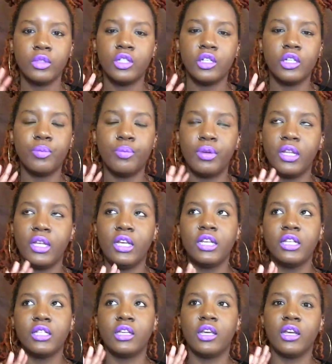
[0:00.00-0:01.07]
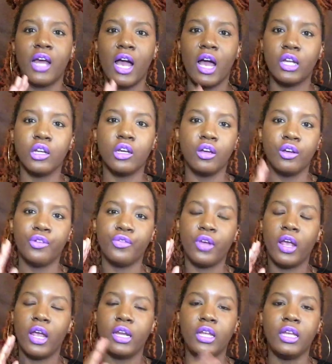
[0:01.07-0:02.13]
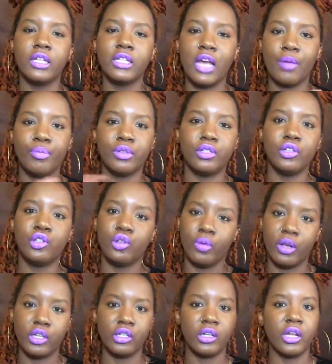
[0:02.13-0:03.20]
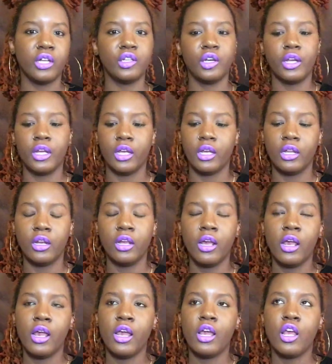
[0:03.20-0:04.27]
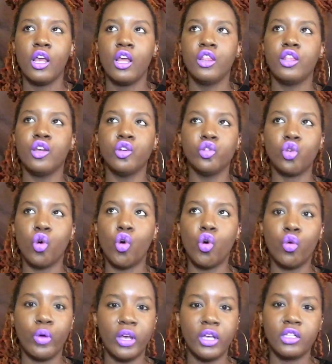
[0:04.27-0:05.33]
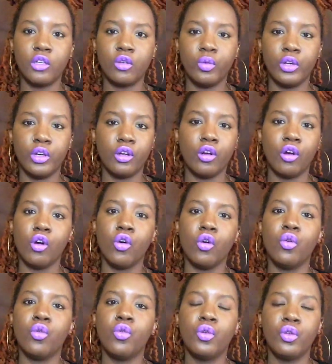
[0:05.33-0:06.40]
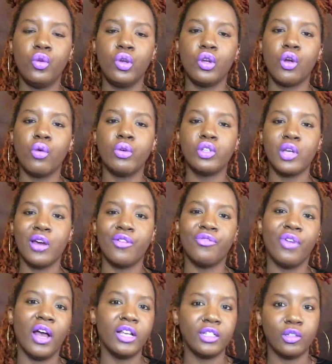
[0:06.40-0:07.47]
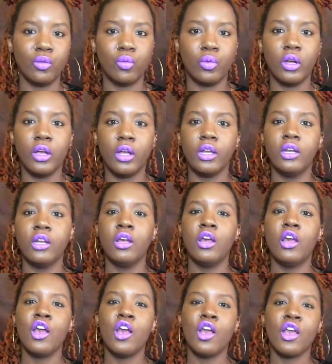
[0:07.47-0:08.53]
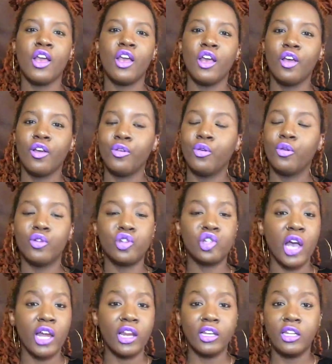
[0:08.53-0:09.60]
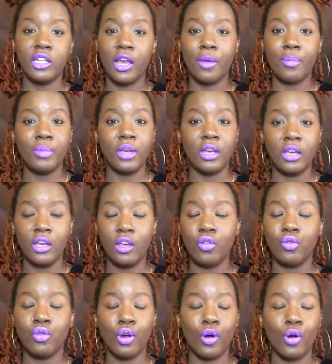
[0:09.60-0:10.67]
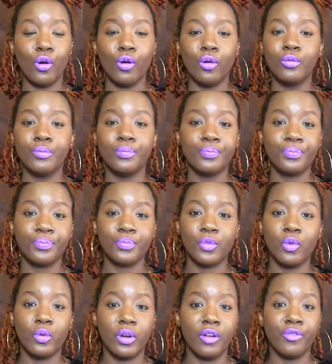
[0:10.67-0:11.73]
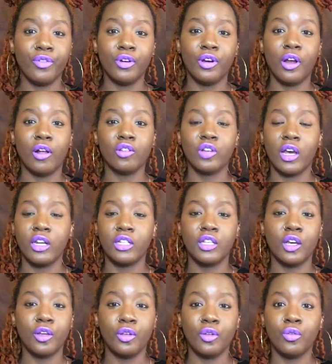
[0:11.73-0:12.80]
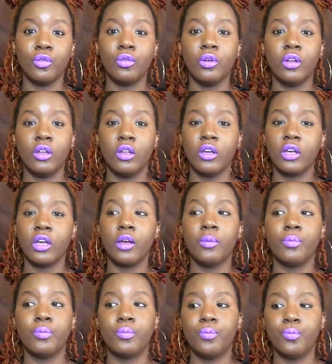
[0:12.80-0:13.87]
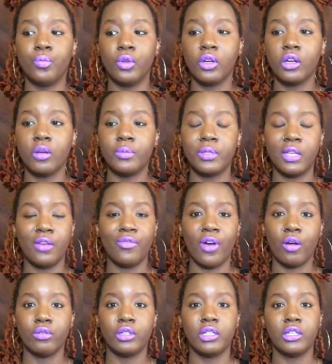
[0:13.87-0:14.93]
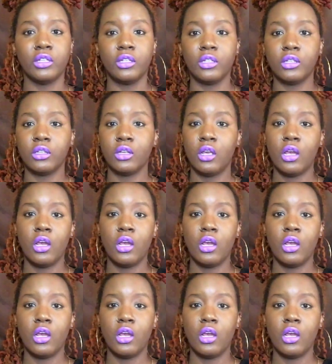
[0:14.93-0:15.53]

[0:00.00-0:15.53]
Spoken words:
Just please get out of any type of situation that you're in. There's always somewhere to go. You can always try to find someone. You could try to DM me, you know, whatever. I'll try to tell you. Look up safe houses.